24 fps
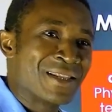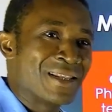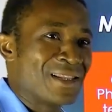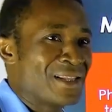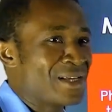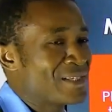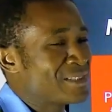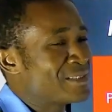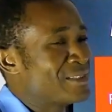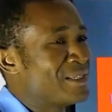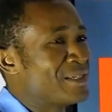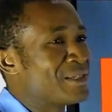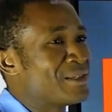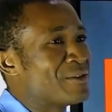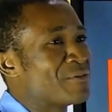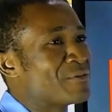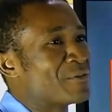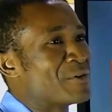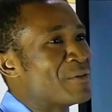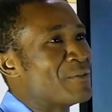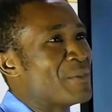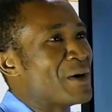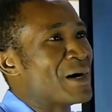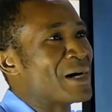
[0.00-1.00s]
Let's take it
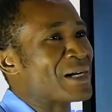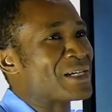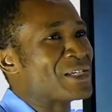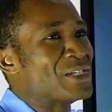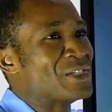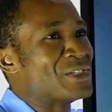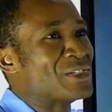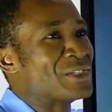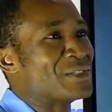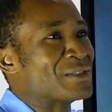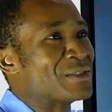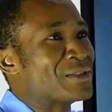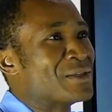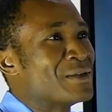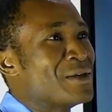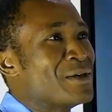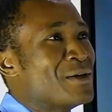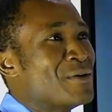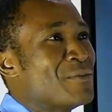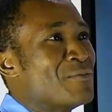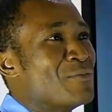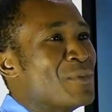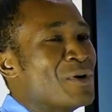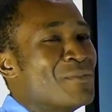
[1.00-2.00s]
from our kitchen.
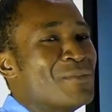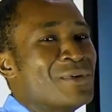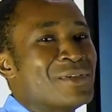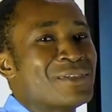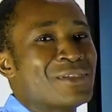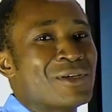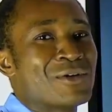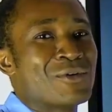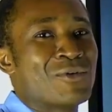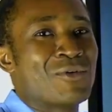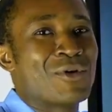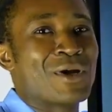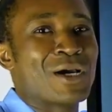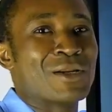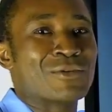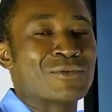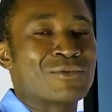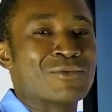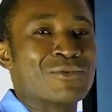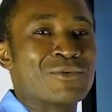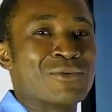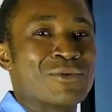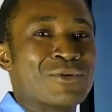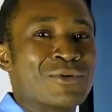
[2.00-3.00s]
Mommy say go
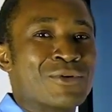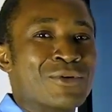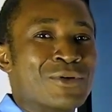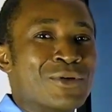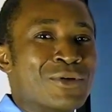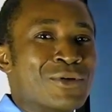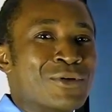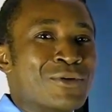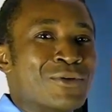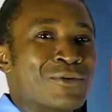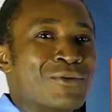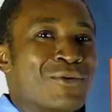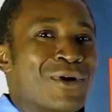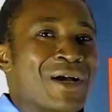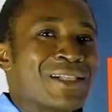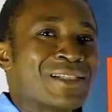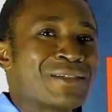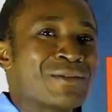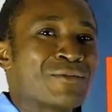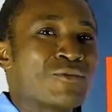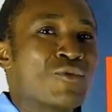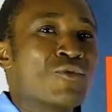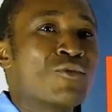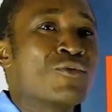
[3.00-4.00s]
and cook. Go
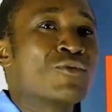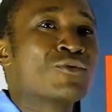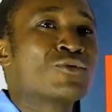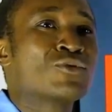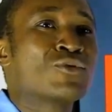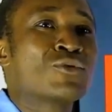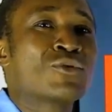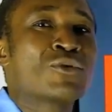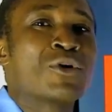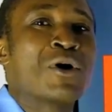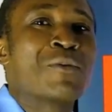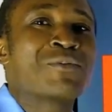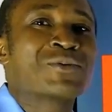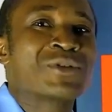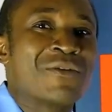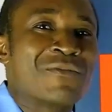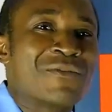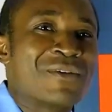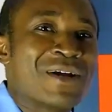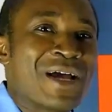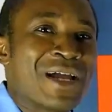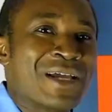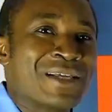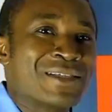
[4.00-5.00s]
and cook 2 cups
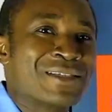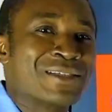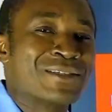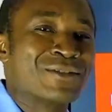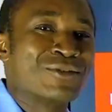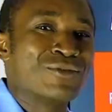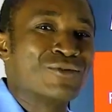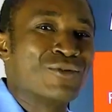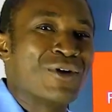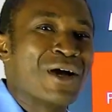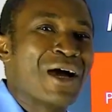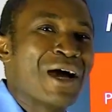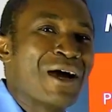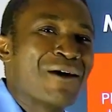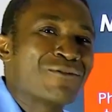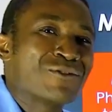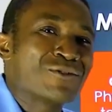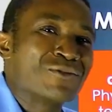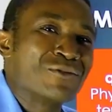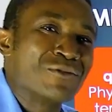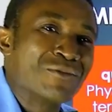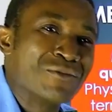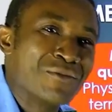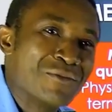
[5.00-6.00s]
of rice. You have
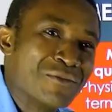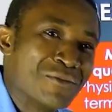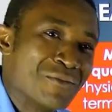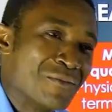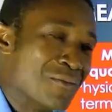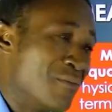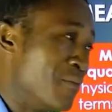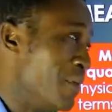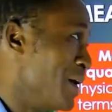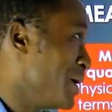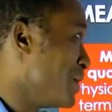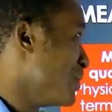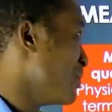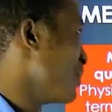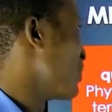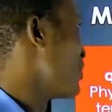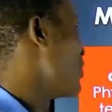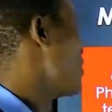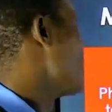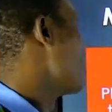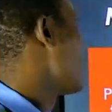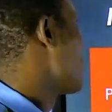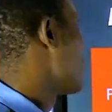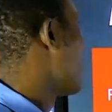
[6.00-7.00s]
to measure.
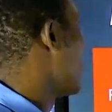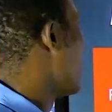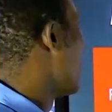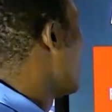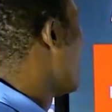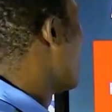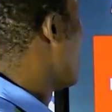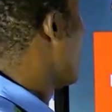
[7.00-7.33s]
So